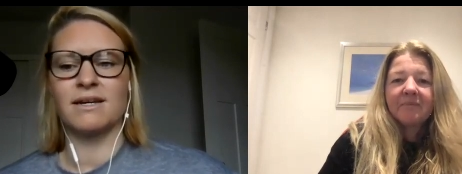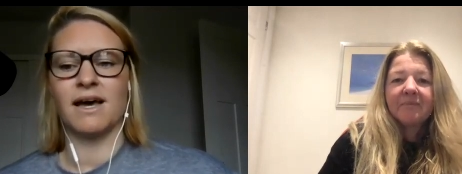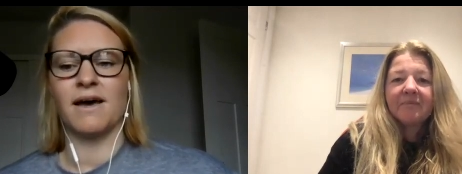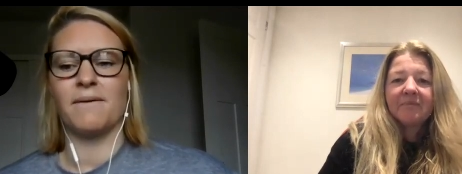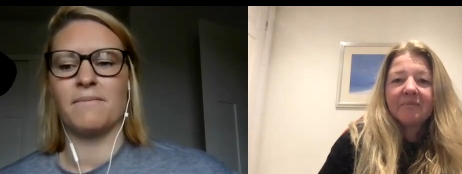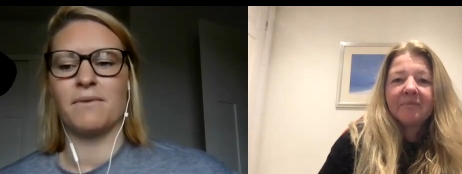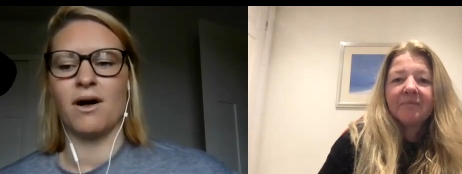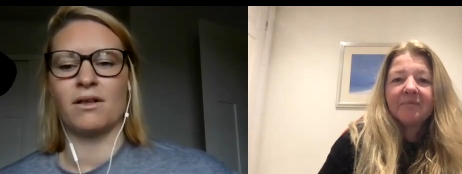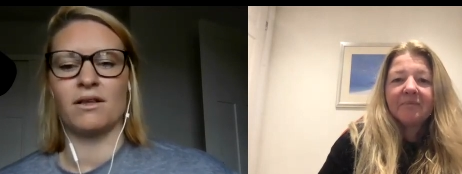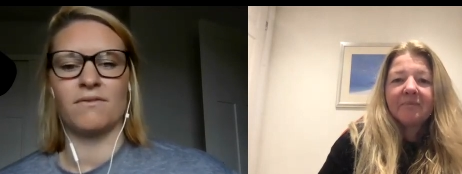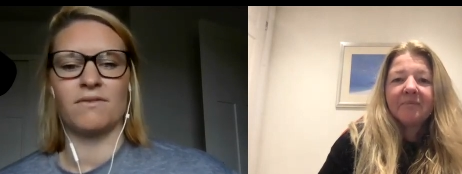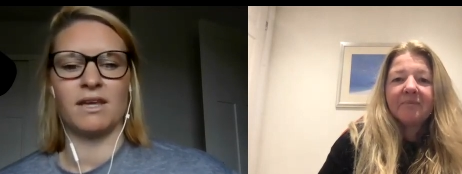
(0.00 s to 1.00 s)
Speaker 1: um, all
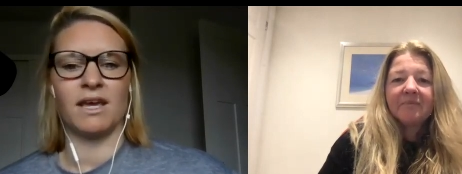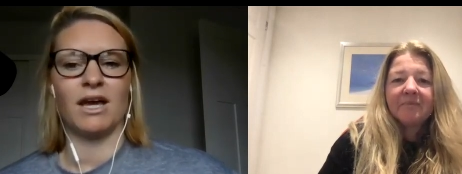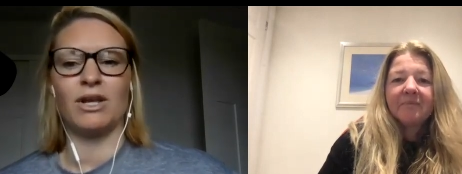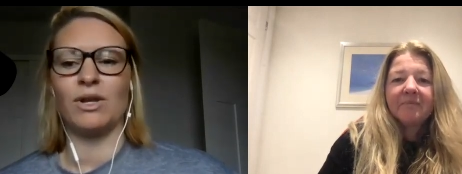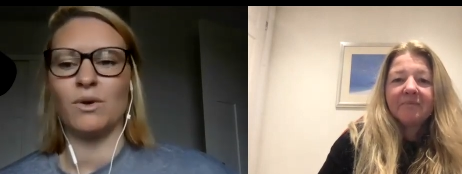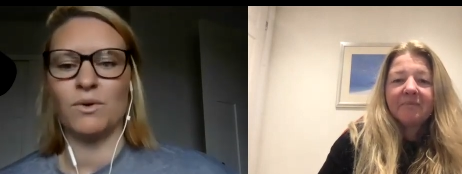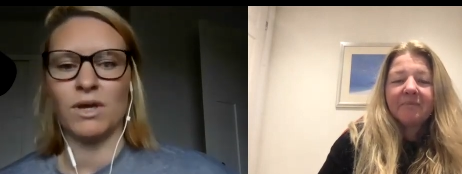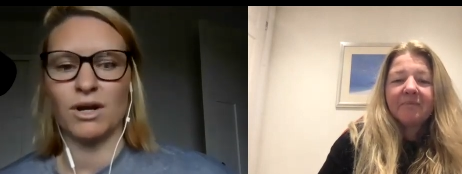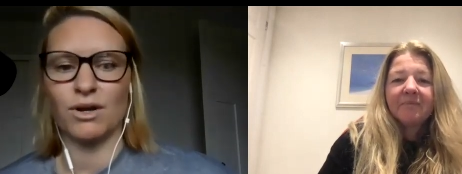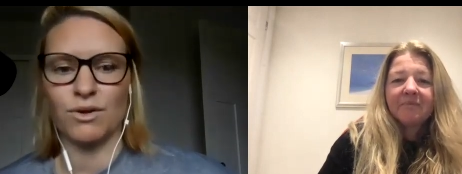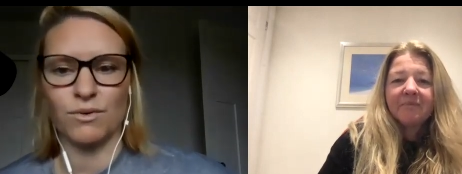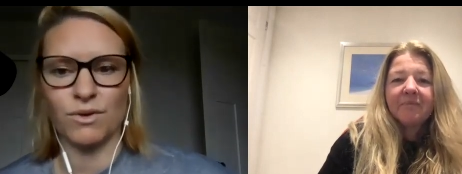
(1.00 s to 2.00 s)
of the new year,
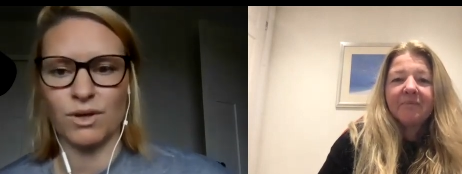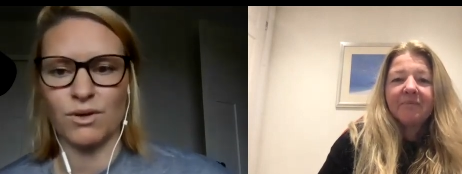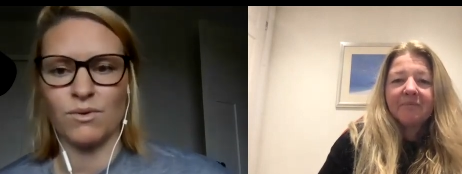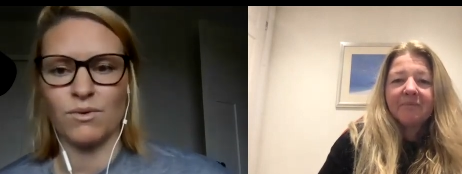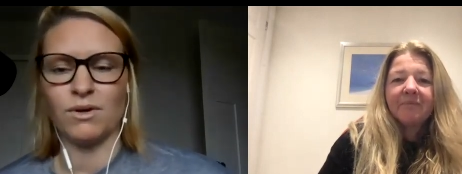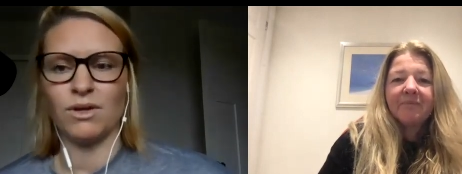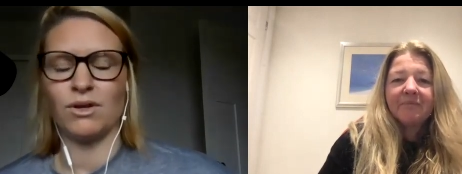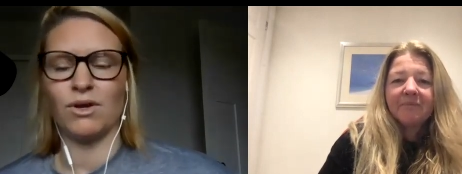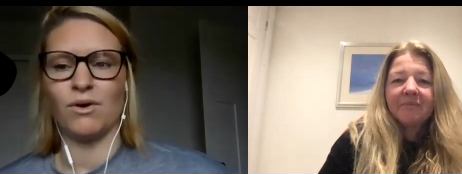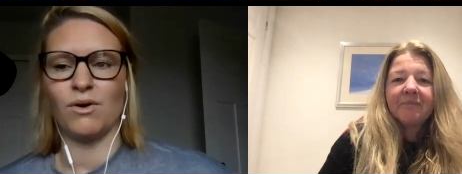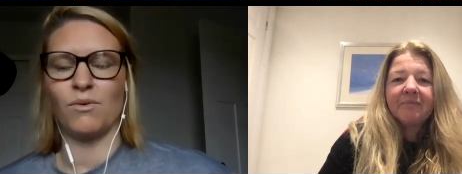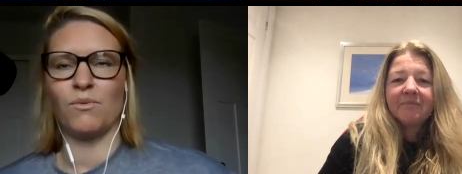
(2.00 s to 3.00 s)
new you, you
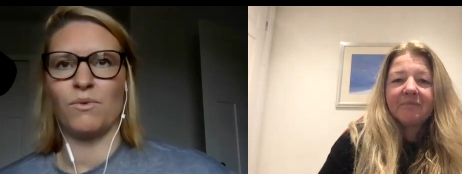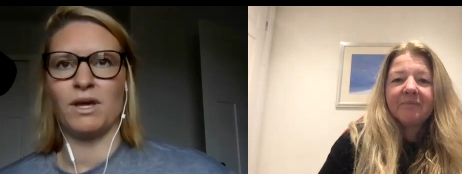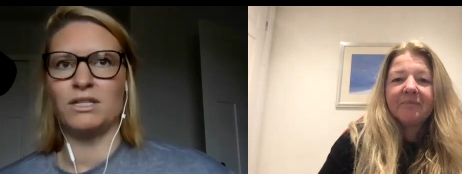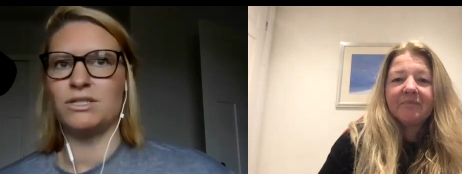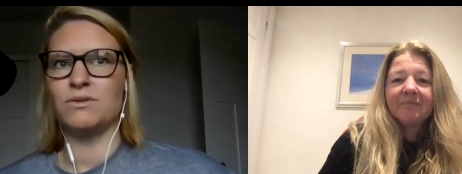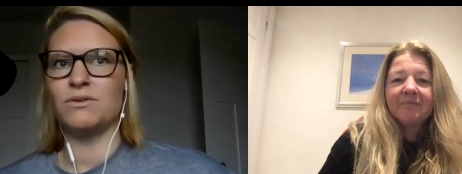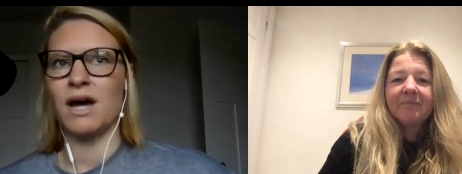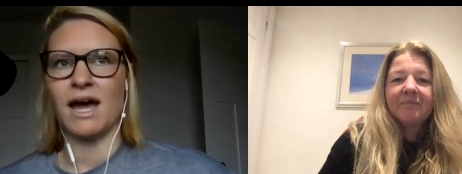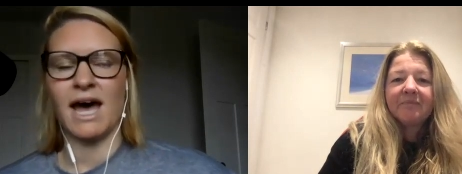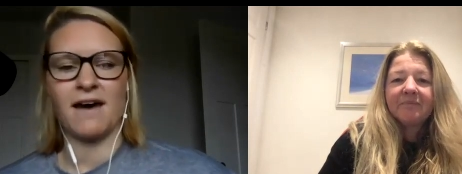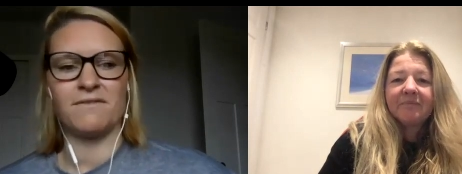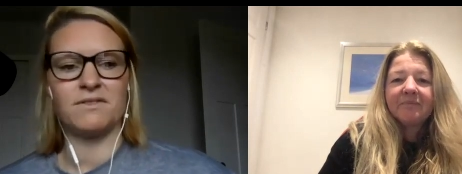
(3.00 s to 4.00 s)
know, we do not
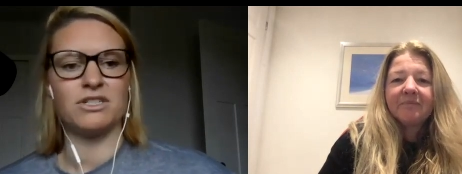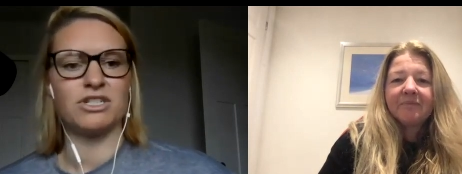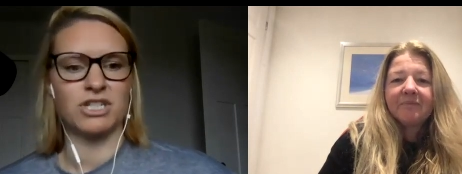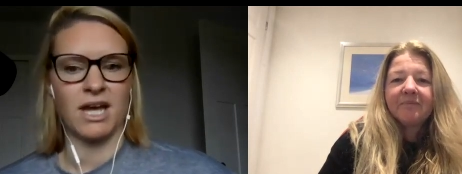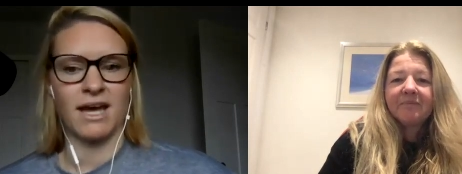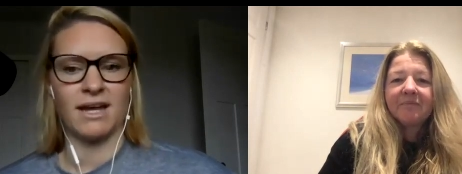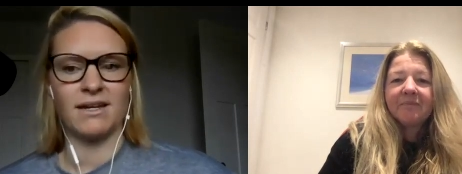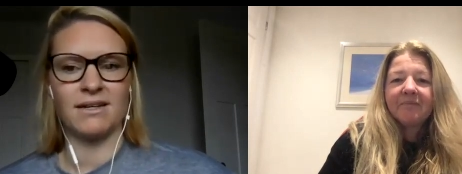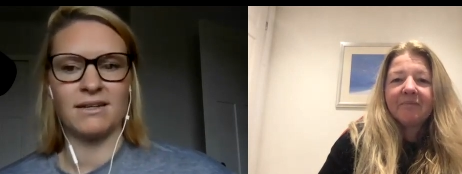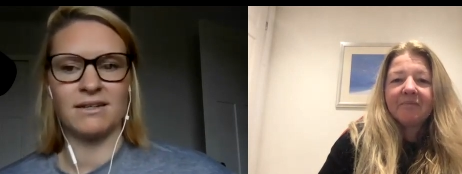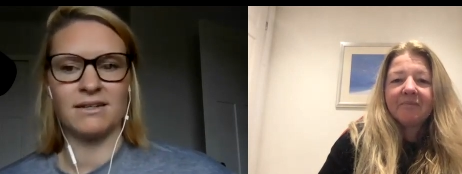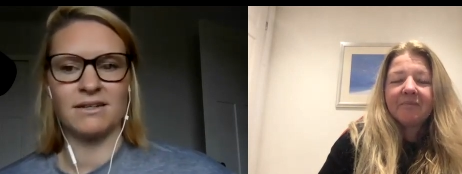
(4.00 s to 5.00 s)
have to shed
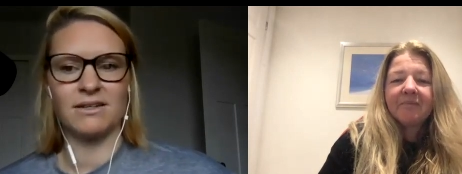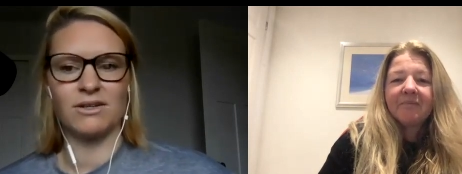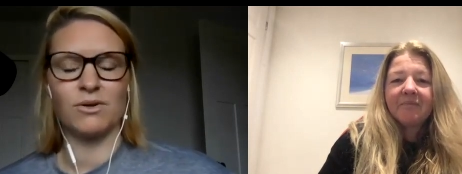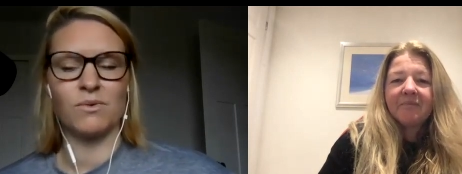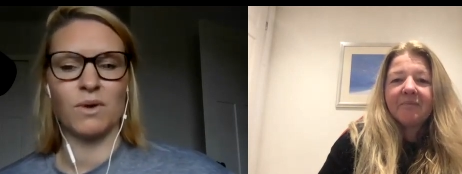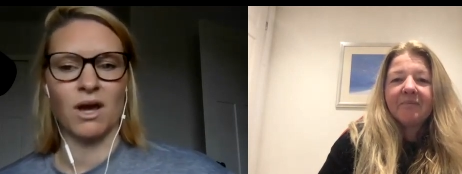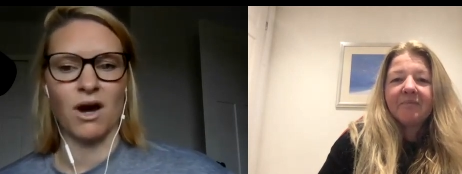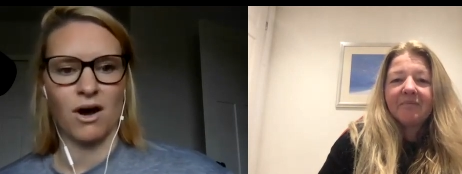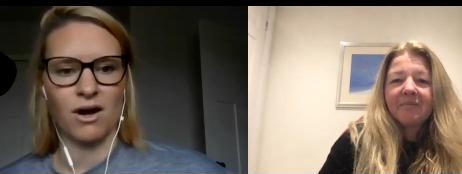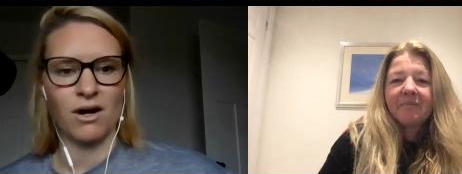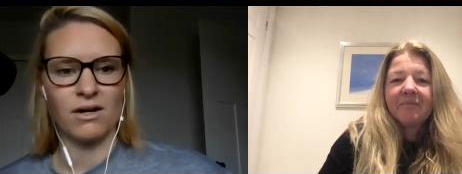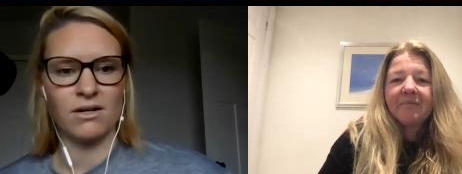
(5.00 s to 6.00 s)
who we
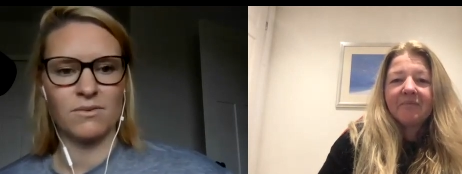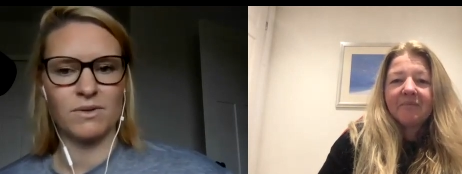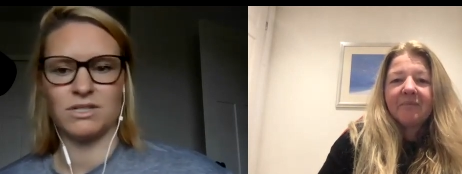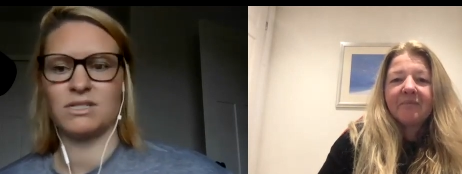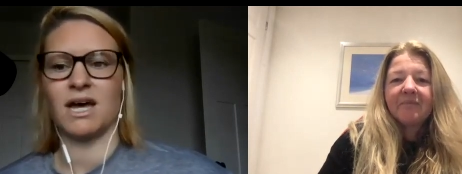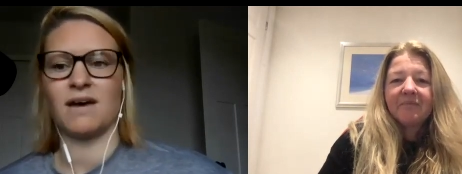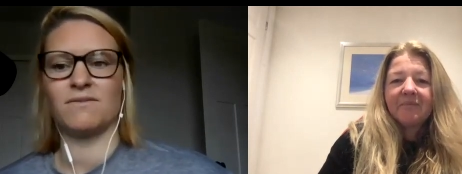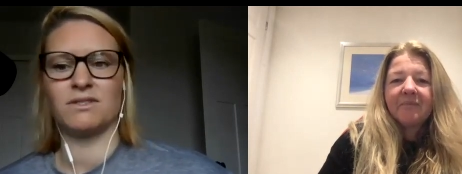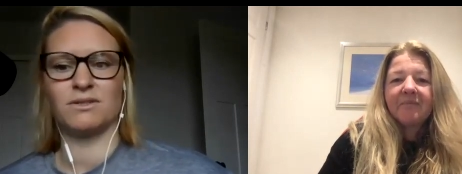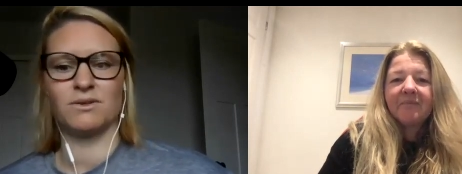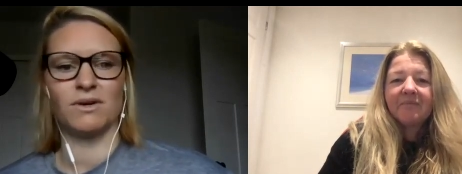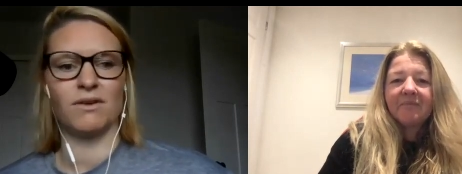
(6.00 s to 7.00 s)
are. We just have
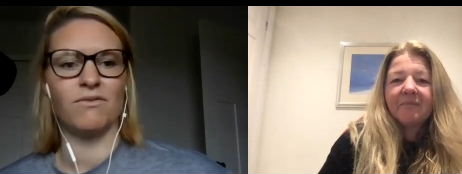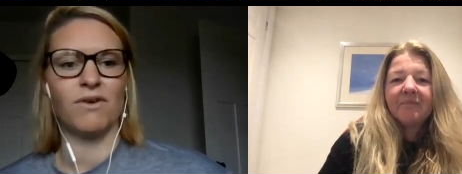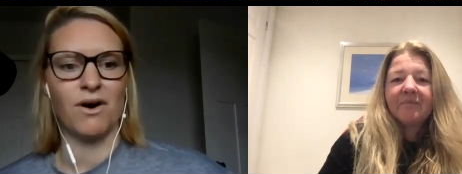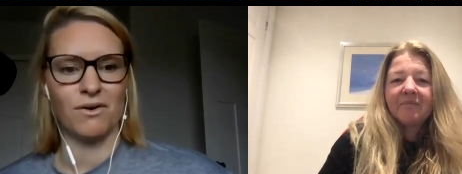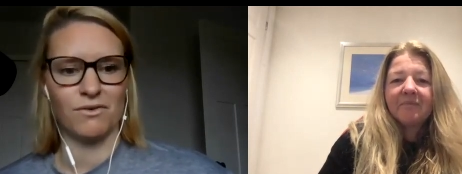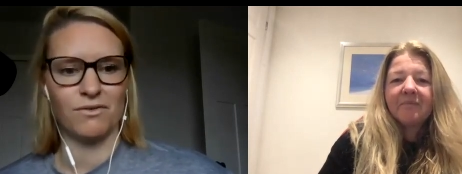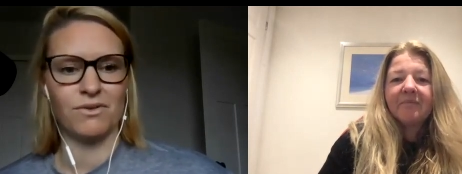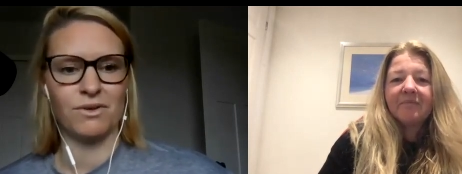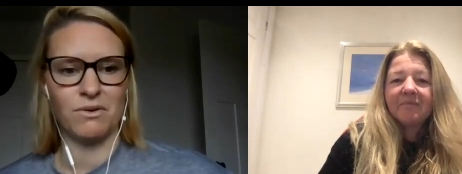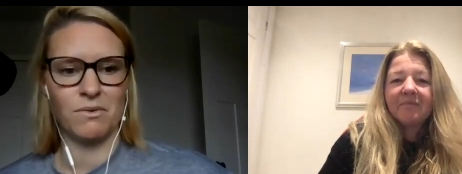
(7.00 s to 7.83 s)
to evolve who